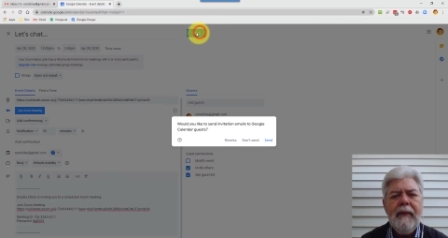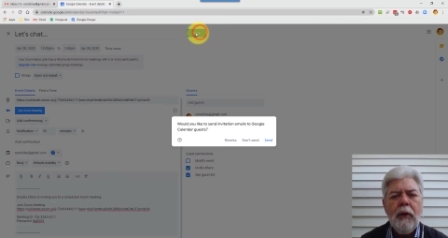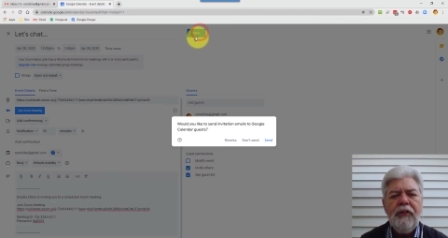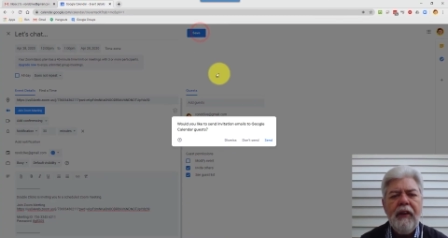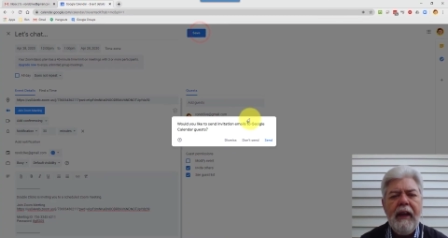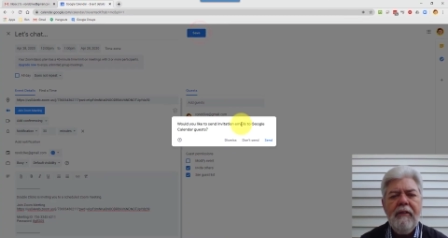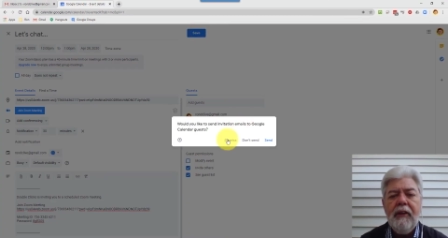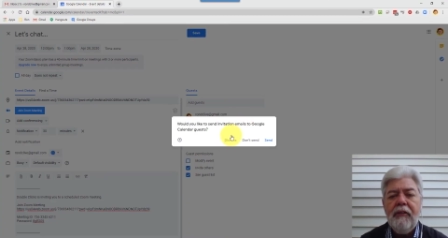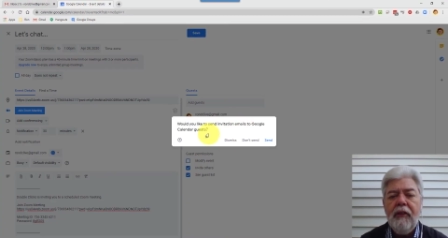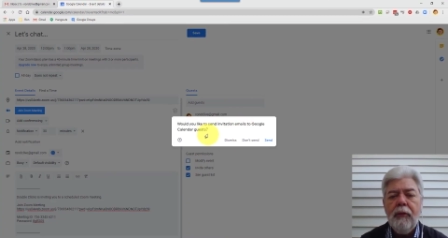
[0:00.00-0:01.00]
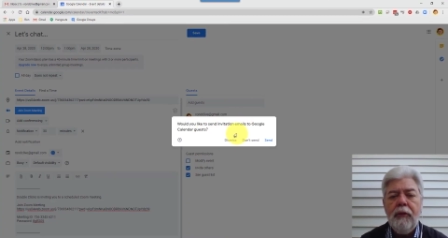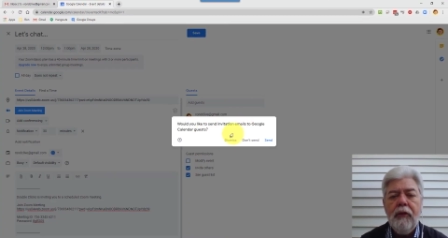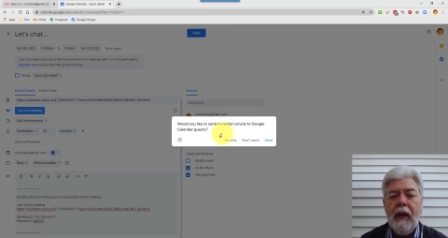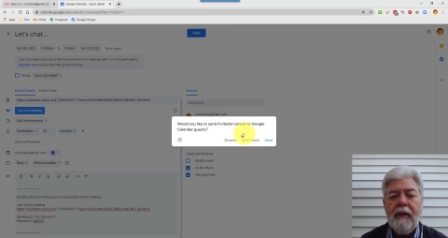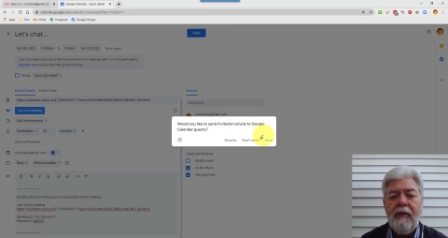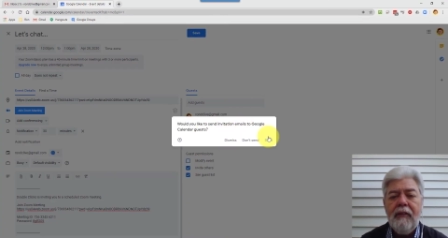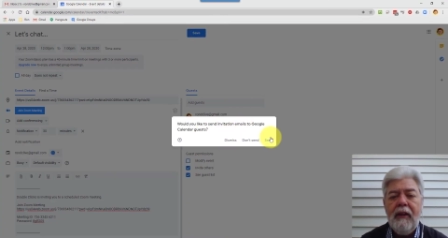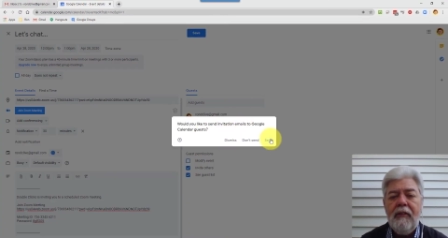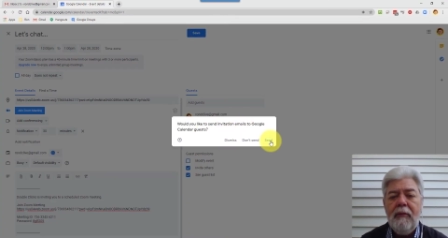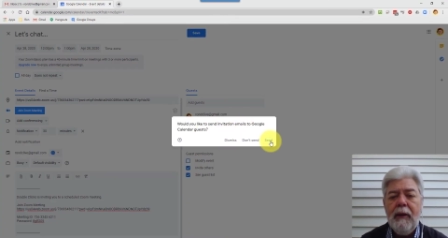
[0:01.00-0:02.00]
Or save it. It says, would you like to
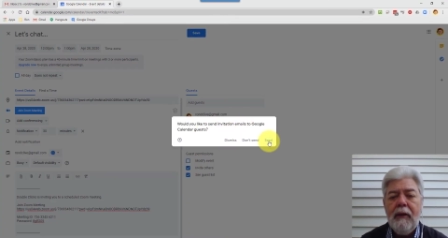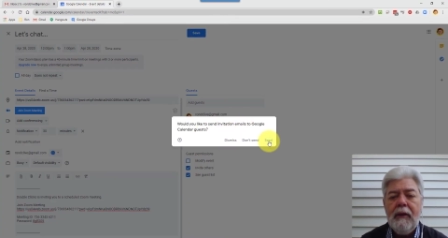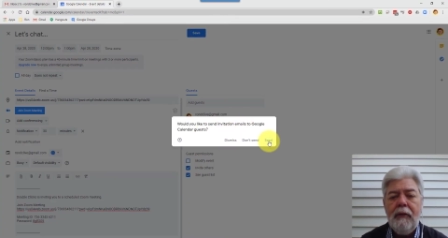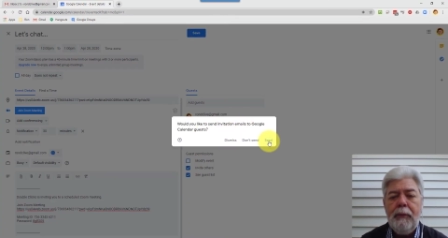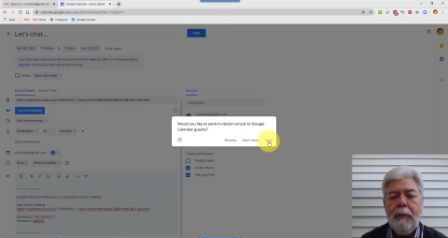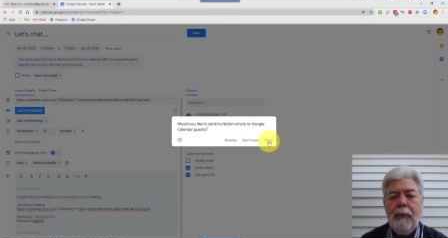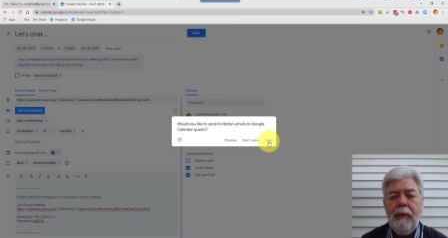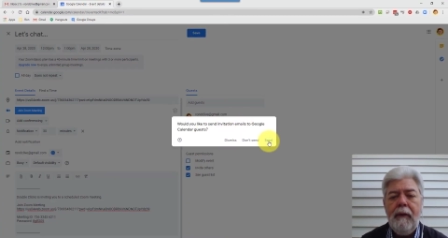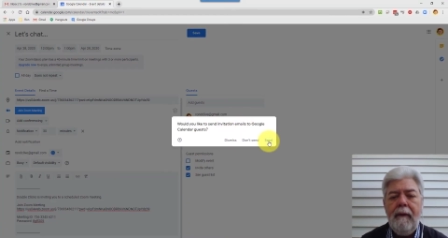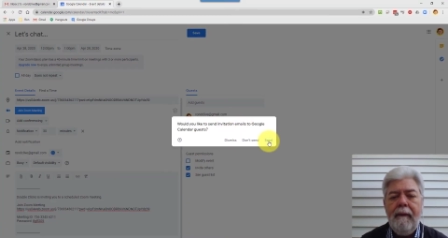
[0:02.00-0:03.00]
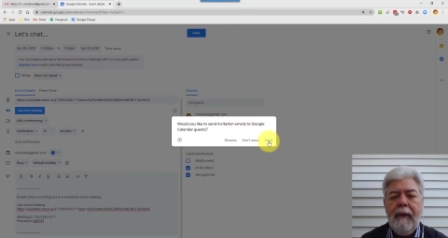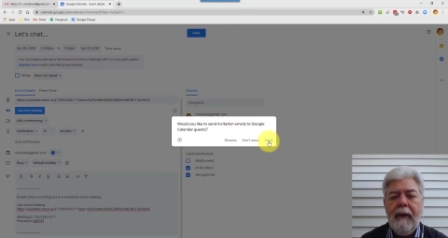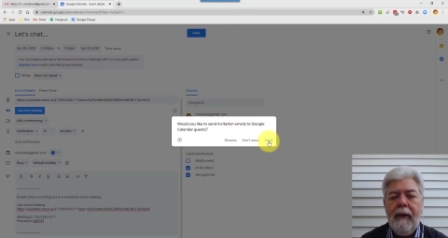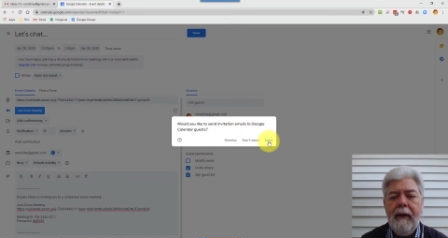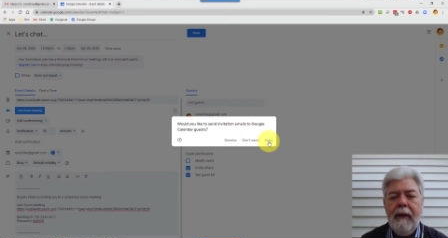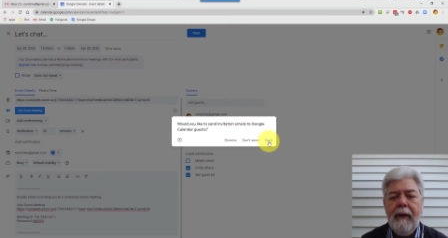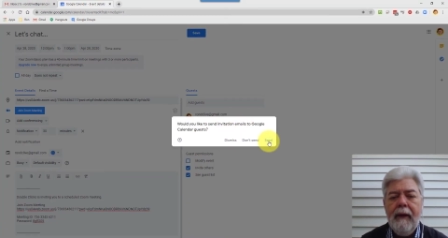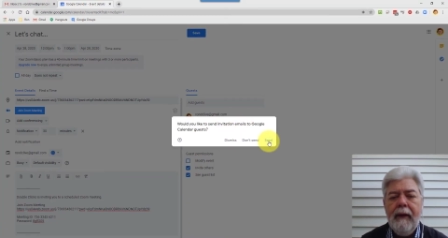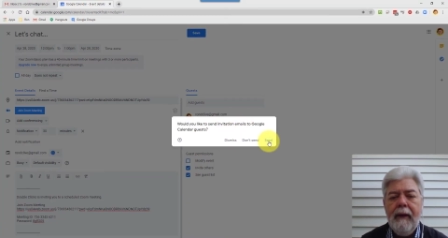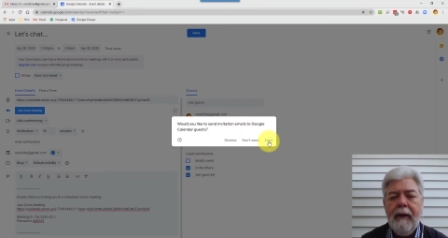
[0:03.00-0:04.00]
send Gmail to these people? Yeah.
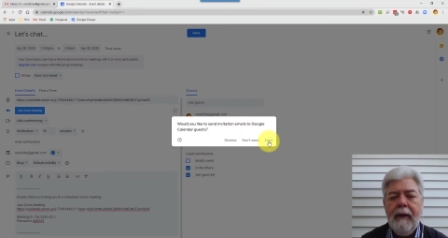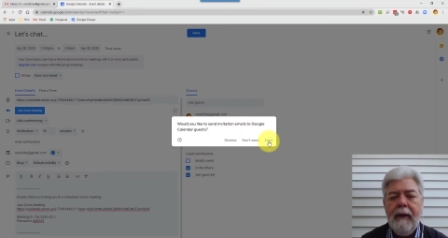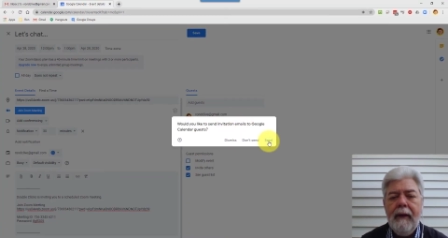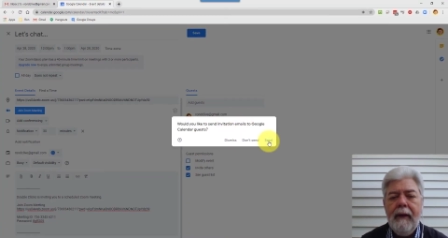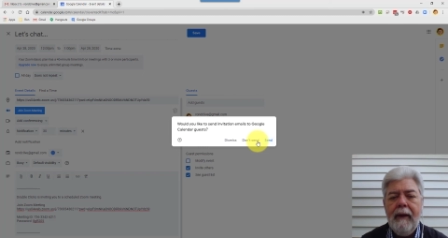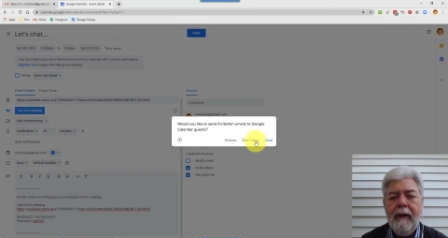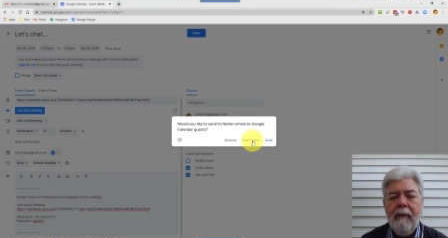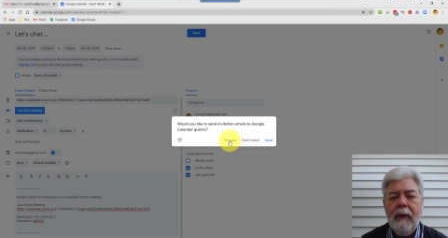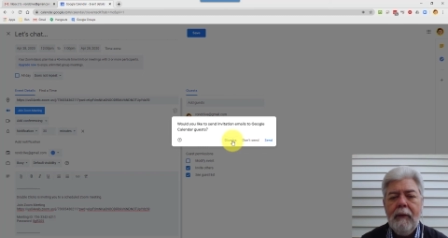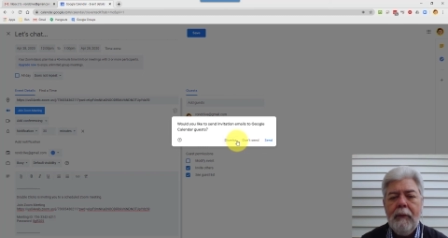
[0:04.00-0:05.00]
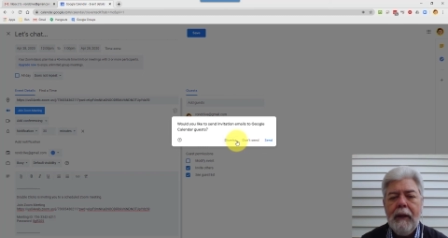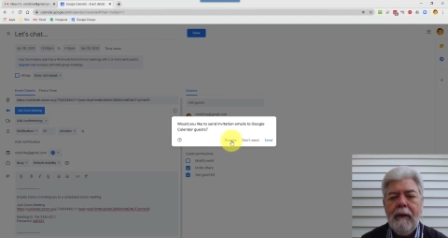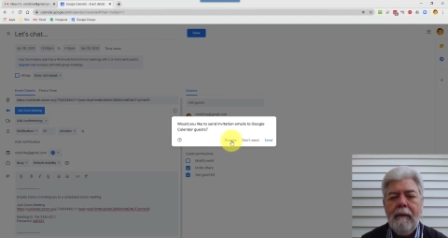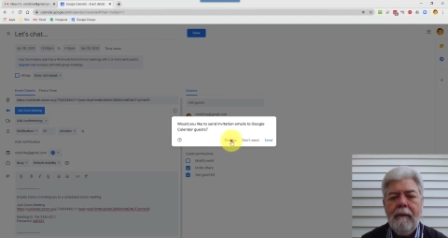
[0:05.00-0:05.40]
Wait a minute.